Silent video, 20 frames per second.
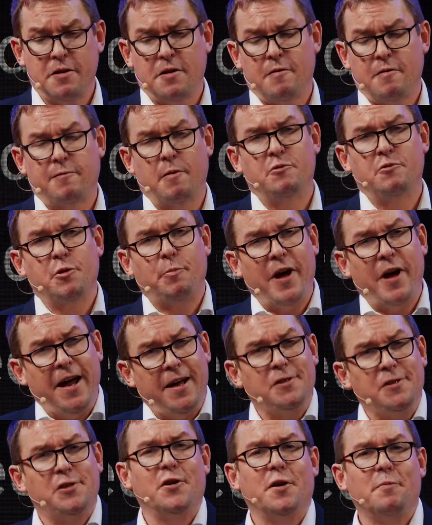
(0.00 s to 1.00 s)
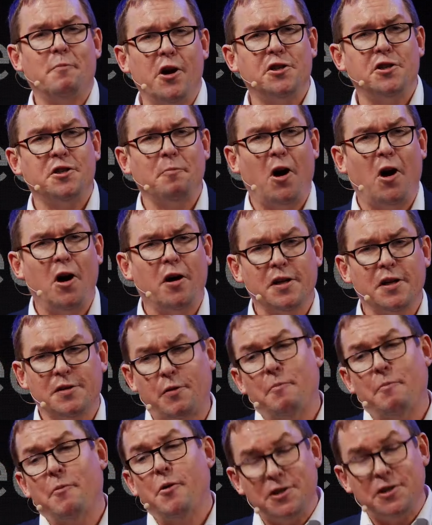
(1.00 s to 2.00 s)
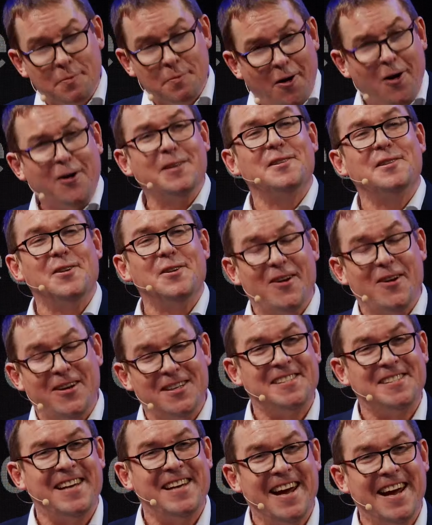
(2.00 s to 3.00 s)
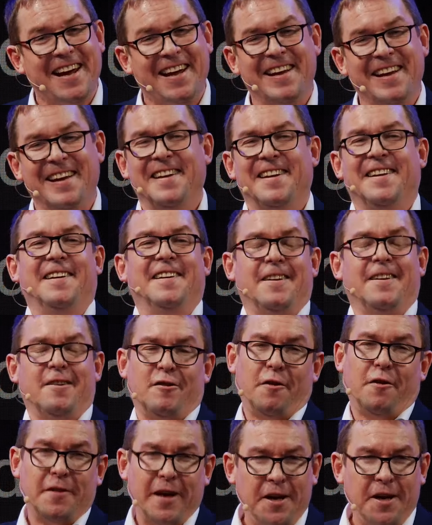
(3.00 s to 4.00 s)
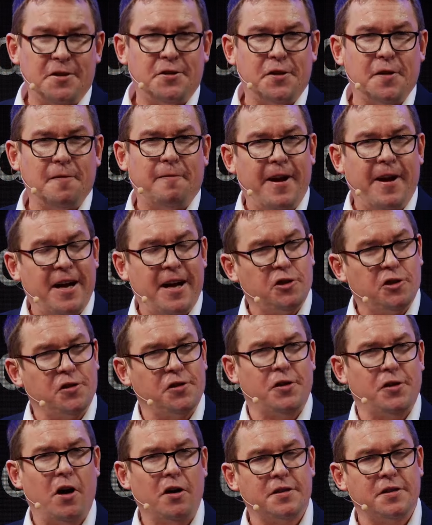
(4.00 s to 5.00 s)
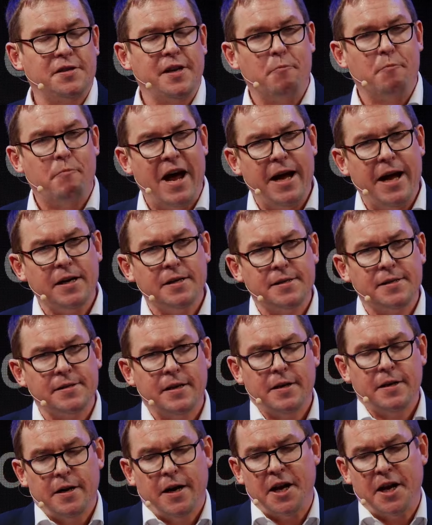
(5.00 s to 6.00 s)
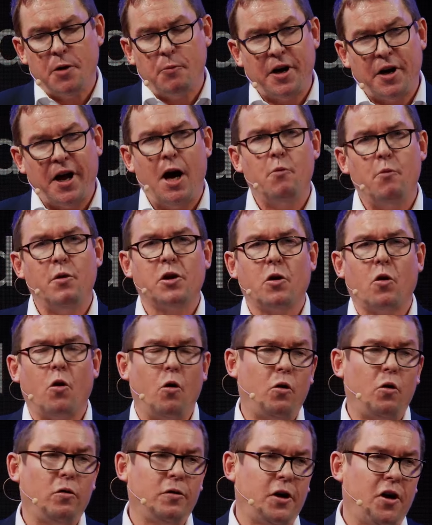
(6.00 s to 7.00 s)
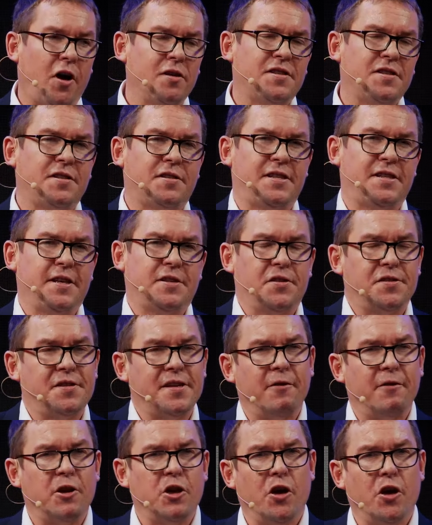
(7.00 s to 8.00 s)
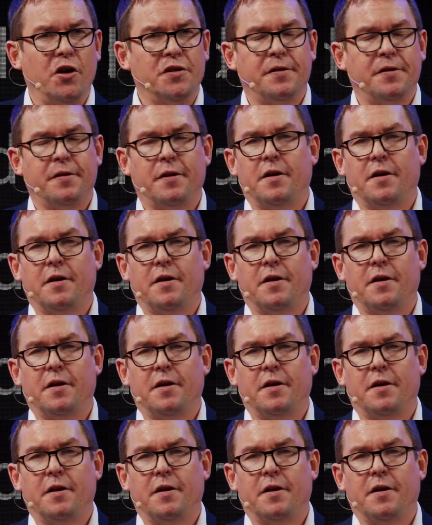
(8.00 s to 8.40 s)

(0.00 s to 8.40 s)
from Japan to emerging markets, from emerging markets to US tech, then into financial stocks and banks, and then what I would call the last 6 or 7 years,